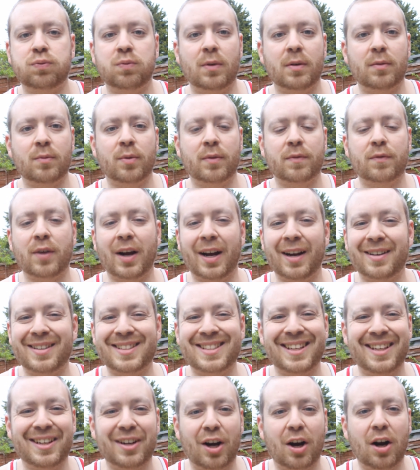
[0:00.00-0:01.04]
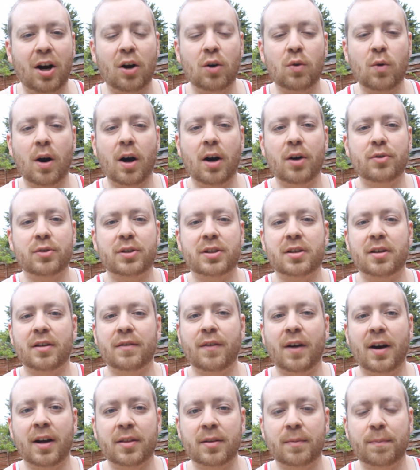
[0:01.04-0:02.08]
we've uh, seen a whole host of
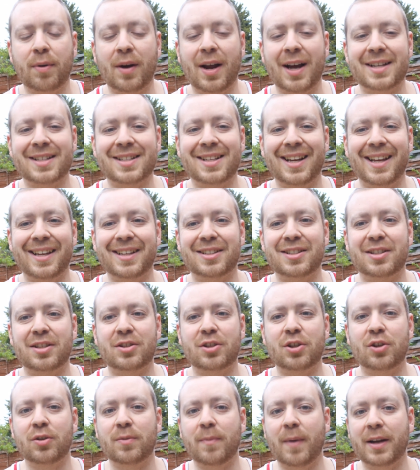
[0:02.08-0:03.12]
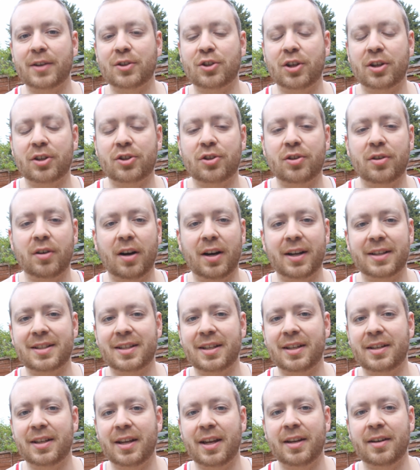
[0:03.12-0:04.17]
other players linked to Manchester
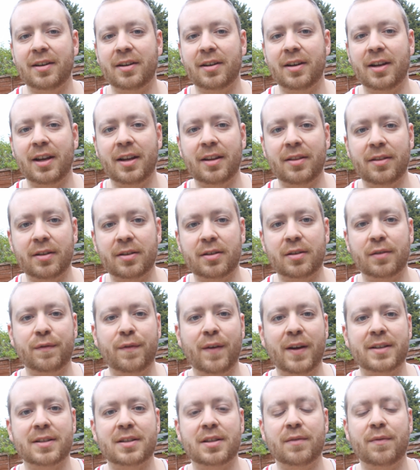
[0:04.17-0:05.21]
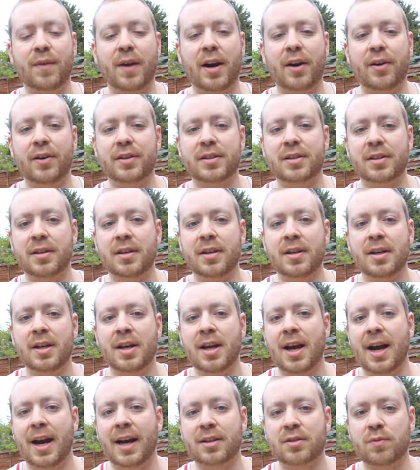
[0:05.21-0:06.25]
United in, in the defensive areas
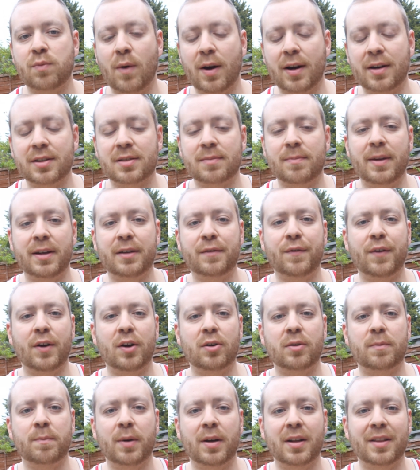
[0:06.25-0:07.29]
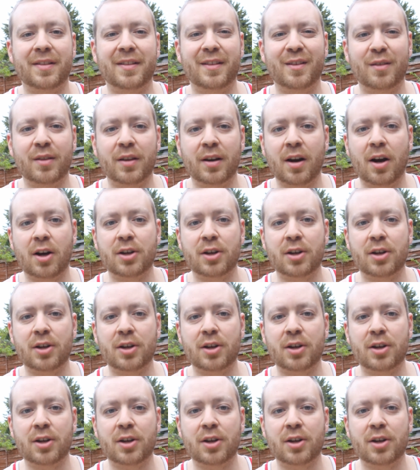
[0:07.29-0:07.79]
as well as midfield. But the, the,